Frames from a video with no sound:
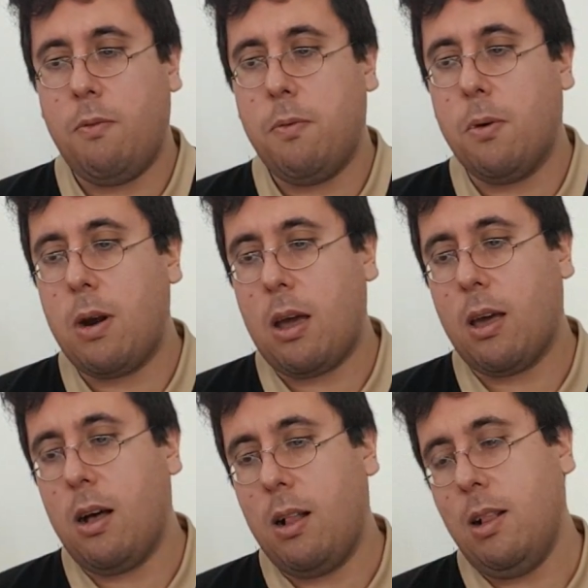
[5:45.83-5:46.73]
for a
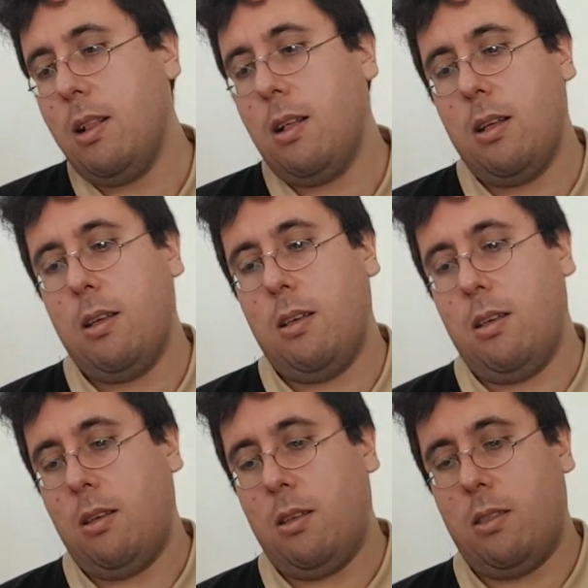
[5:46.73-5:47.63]
call
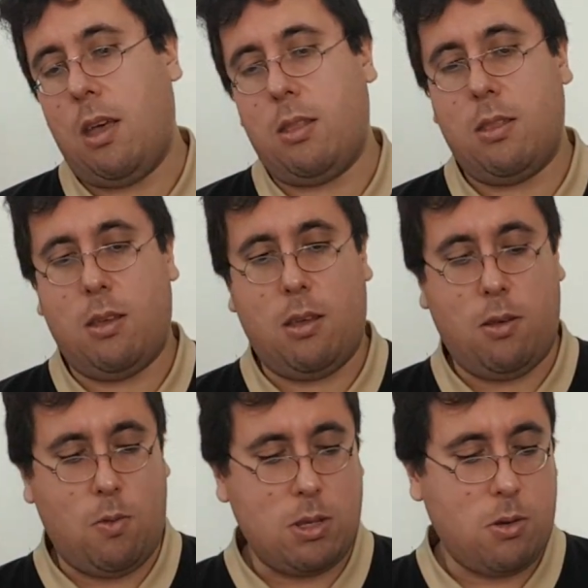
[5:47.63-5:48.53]
that
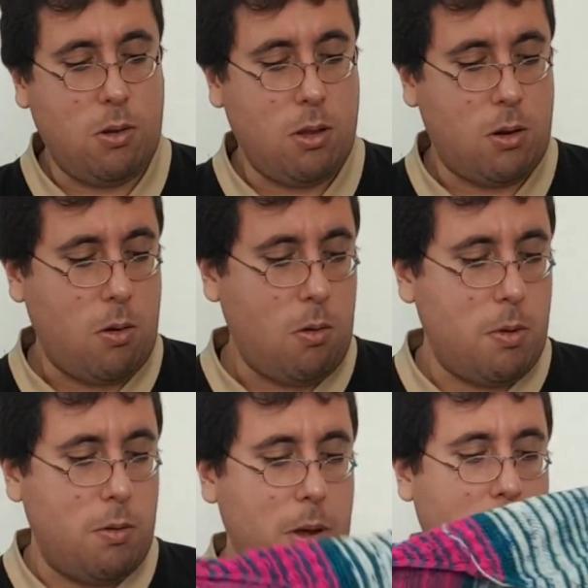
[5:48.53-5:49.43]
was colored
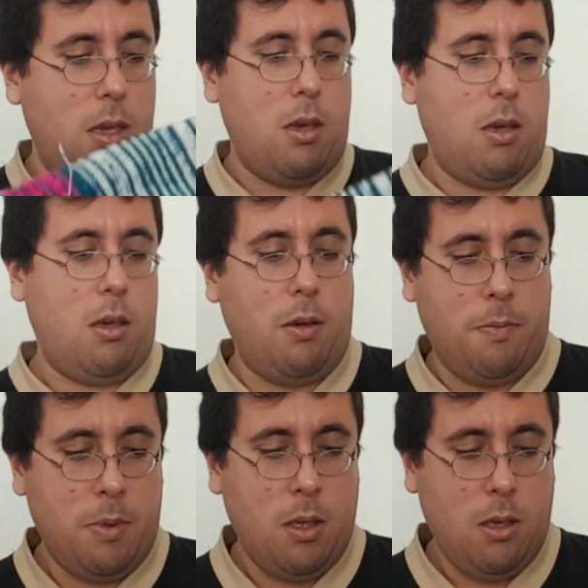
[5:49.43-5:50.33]
over by
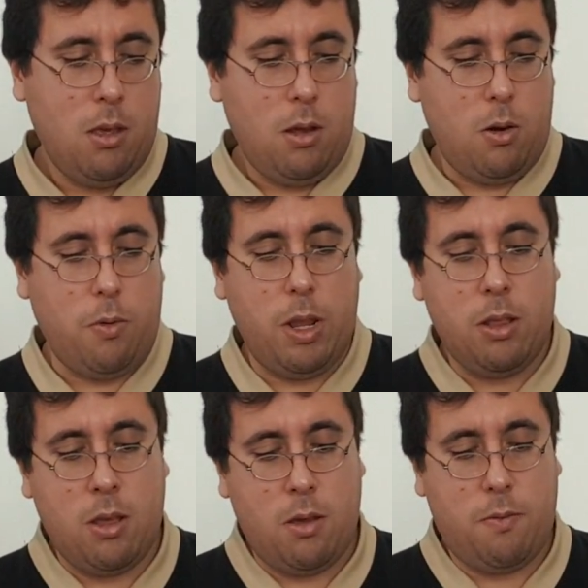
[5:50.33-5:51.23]

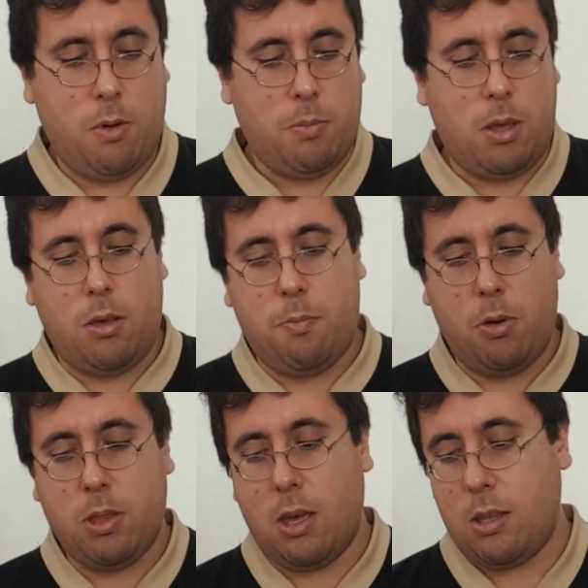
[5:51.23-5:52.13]
Lorraine from the
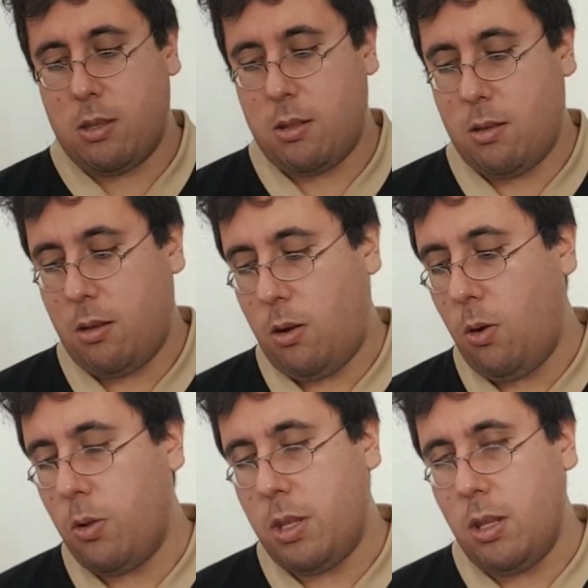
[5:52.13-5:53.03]
podcast
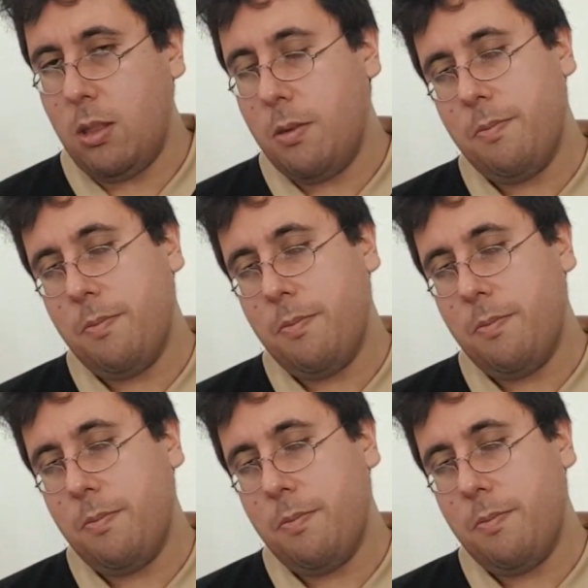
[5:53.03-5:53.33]
Lolo Did It.